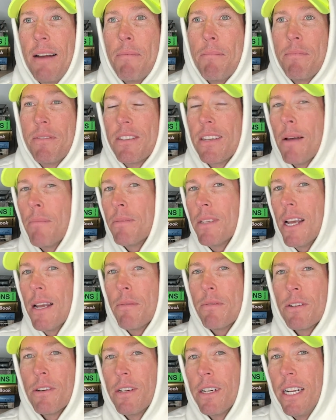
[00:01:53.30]
sometimes
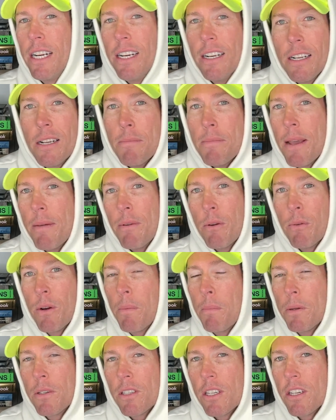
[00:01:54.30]
are needed to maybe
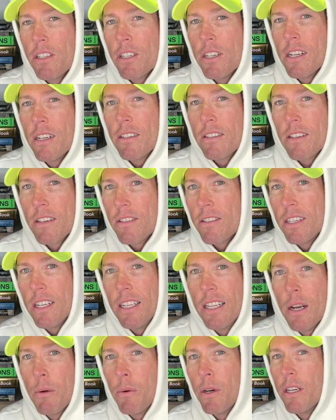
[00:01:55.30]
reposition us to see
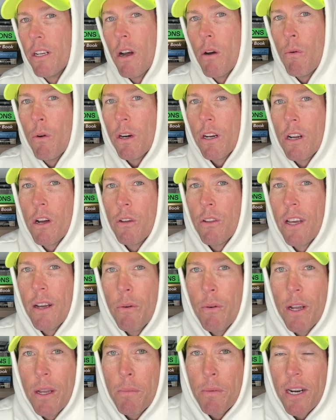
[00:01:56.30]
that we don't want to go that
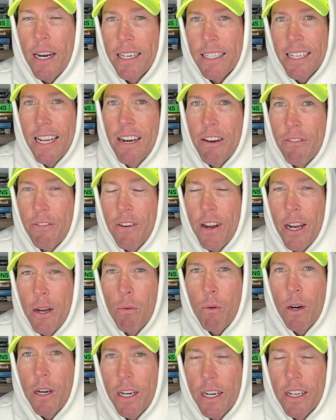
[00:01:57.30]
way, but identifying
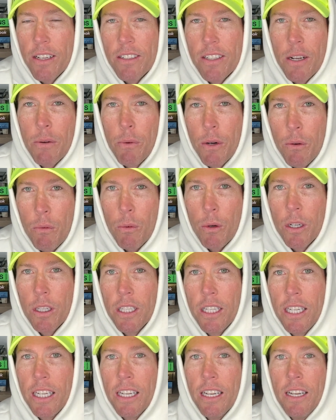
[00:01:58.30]
what it is that we
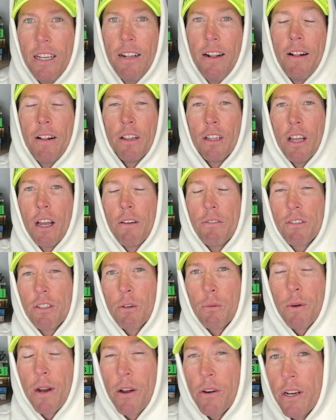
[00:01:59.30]
really love,
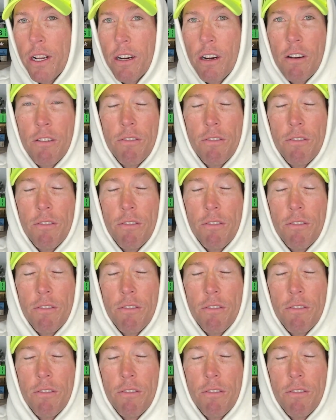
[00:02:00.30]
surrounding our